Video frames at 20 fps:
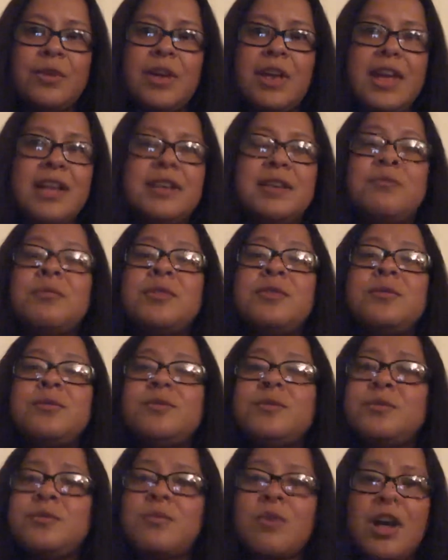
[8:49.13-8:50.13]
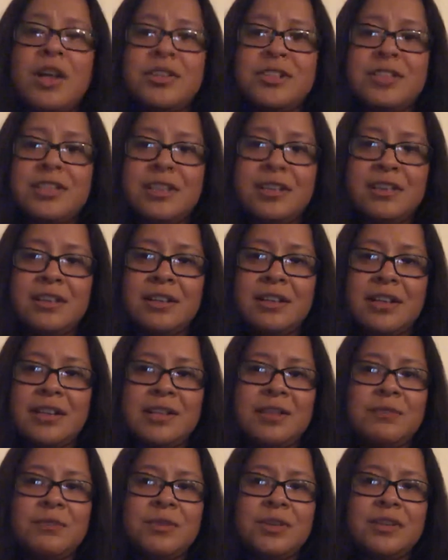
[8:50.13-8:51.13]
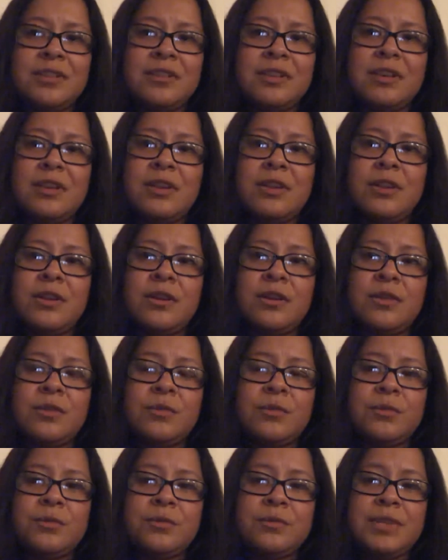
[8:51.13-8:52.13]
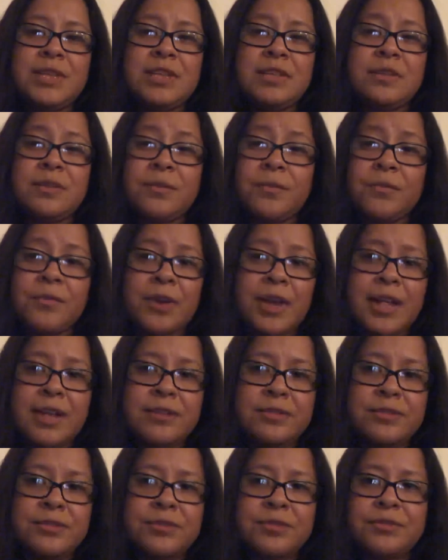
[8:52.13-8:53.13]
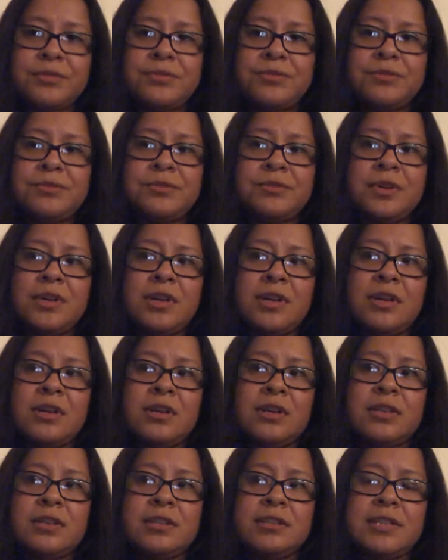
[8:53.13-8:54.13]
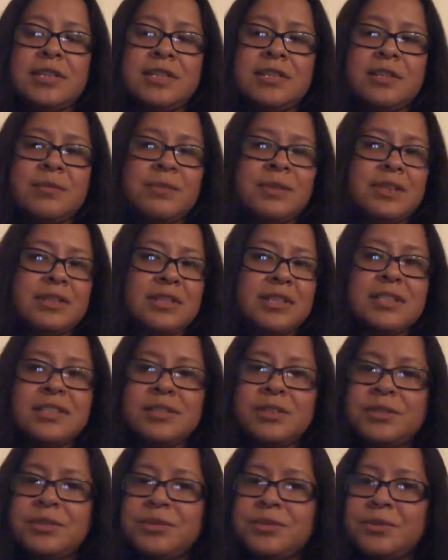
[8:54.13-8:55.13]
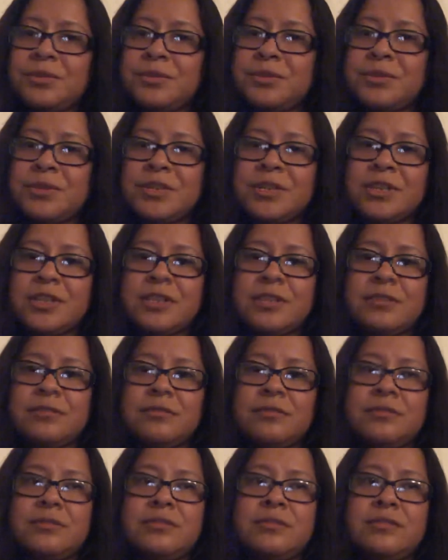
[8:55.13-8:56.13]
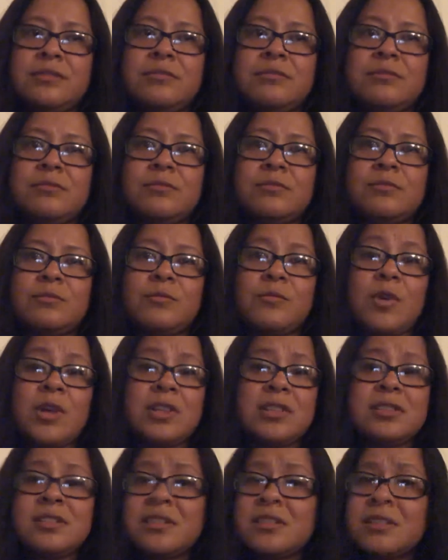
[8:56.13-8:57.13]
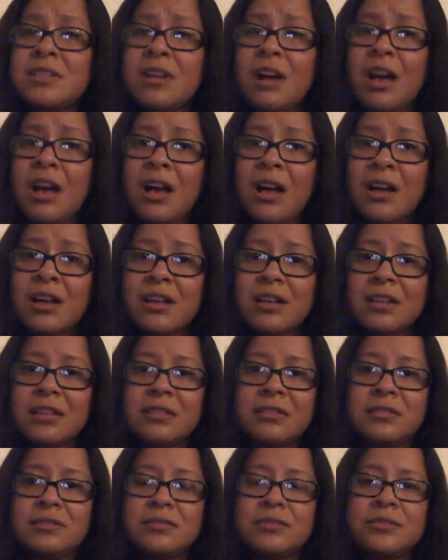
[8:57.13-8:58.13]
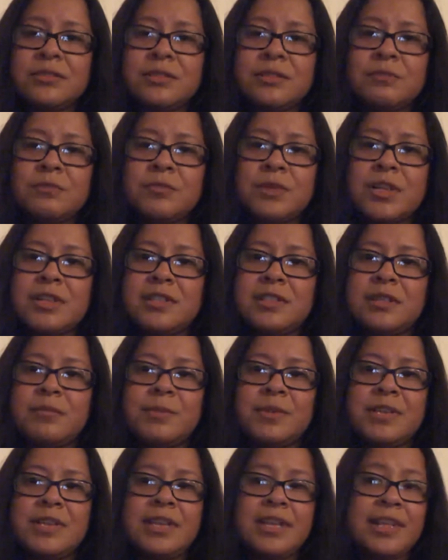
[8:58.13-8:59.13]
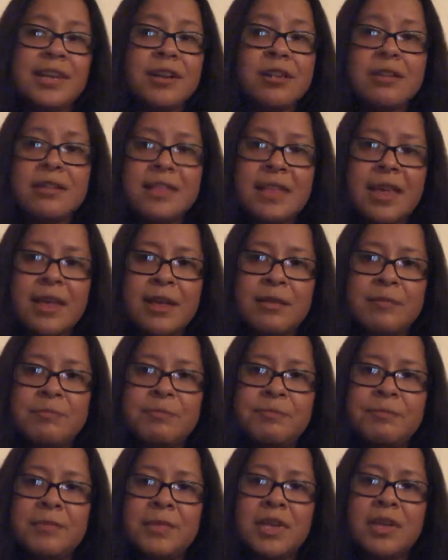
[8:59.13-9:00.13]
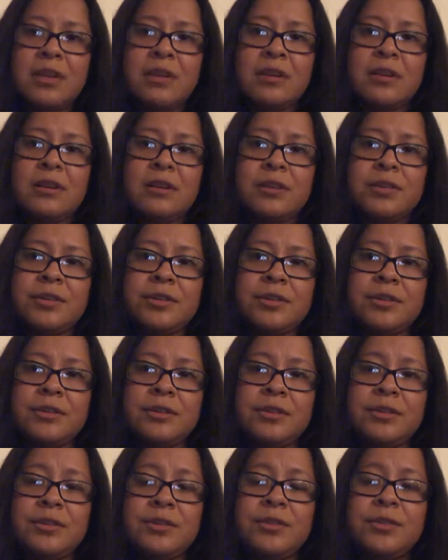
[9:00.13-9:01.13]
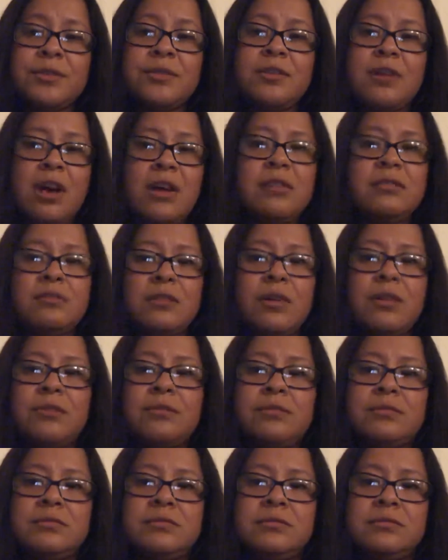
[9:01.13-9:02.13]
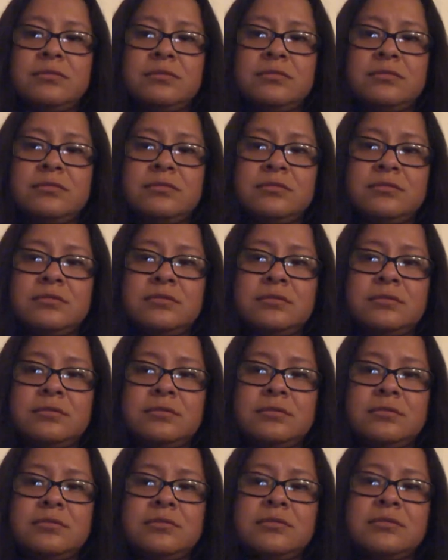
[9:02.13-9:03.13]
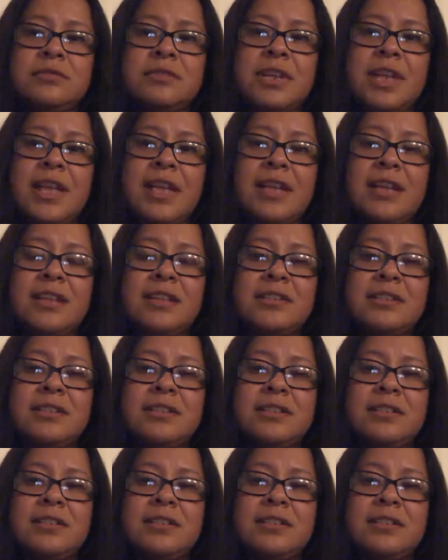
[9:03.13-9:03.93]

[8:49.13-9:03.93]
anyone who's watching, anyone who needs a friend, or who needs someone to listen to, or wants to talk and wants someone to hear them, you're not alone. And